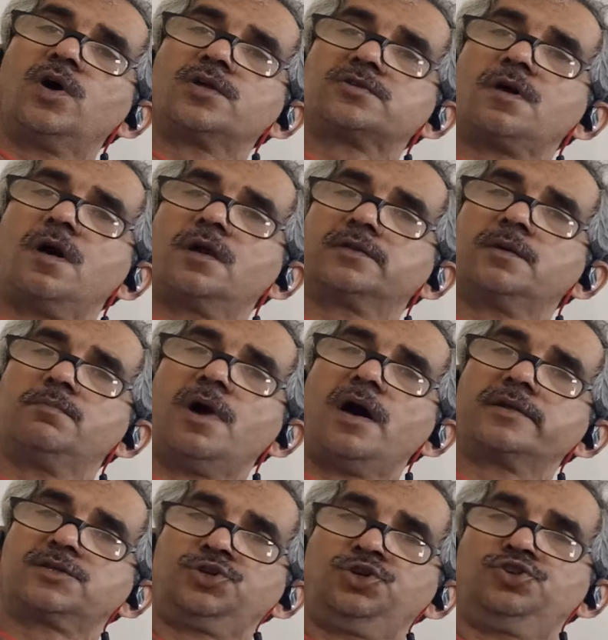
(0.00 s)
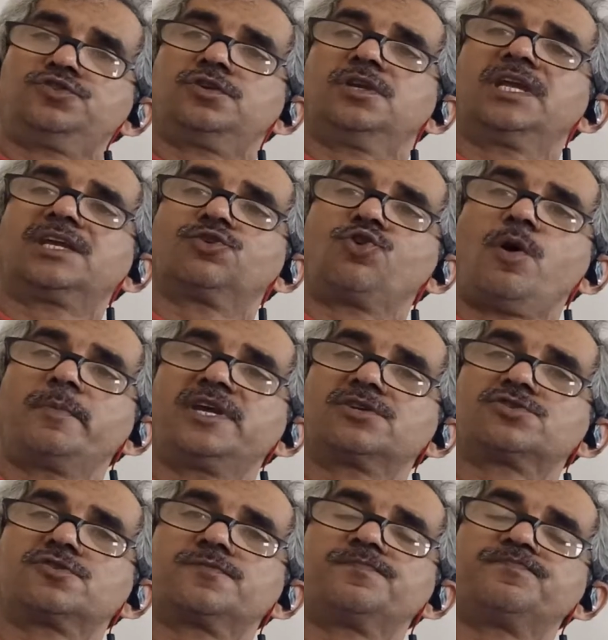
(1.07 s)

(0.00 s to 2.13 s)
What are the markets in economics?